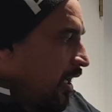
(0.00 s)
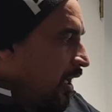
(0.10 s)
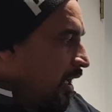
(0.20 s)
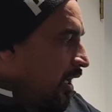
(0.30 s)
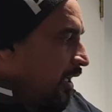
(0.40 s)

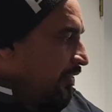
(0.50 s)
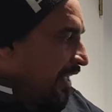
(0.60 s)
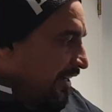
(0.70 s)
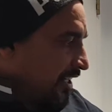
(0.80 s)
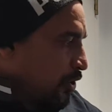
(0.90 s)

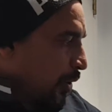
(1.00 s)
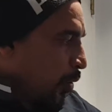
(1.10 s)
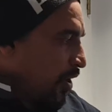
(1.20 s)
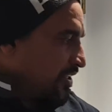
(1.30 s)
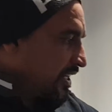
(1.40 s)
adults were
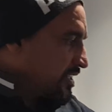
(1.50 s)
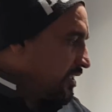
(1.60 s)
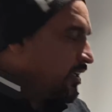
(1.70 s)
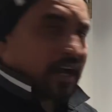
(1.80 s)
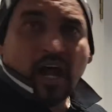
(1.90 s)

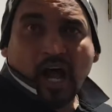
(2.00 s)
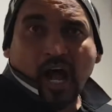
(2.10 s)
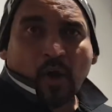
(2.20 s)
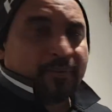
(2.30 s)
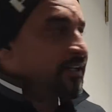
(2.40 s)
160,
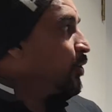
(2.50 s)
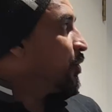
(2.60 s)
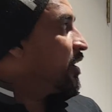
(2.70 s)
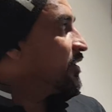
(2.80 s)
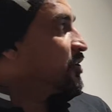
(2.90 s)
how many
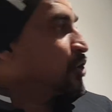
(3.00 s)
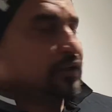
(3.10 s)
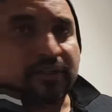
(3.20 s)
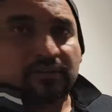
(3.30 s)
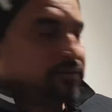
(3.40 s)
were the
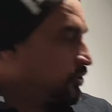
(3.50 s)
children?